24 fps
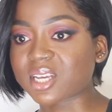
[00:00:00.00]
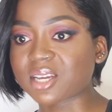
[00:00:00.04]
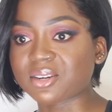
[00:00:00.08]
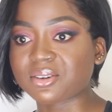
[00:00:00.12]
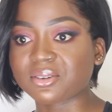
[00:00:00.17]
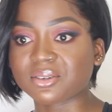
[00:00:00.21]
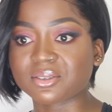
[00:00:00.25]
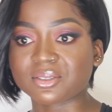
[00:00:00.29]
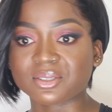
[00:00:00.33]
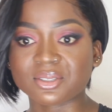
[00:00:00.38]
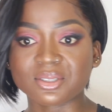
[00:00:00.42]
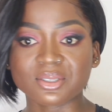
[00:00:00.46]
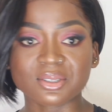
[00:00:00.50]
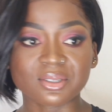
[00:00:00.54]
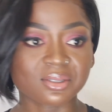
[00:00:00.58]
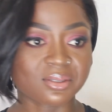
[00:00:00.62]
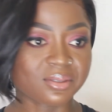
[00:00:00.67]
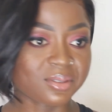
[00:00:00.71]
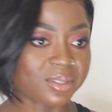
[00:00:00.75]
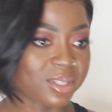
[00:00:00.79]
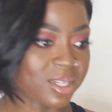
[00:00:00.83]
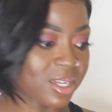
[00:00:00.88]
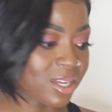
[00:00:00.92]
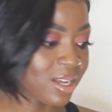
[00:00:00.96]
I don't
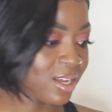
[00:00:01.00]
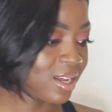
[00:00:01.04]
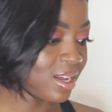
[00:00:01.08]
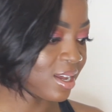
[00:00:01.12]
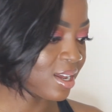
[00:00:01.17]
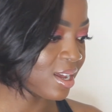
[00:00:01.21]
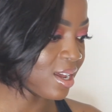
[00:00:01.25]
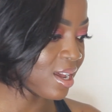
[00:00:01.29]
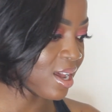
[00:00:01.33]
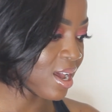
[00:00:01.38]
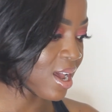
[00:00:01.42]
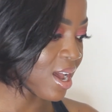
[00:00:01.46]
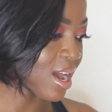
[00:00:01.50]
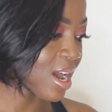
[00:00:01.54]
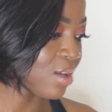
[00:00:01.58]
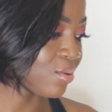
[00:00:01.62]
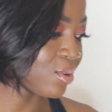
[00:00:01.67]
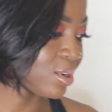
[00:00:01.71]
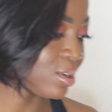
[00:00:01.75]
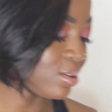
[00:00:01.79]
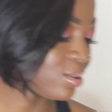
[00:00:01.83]
know how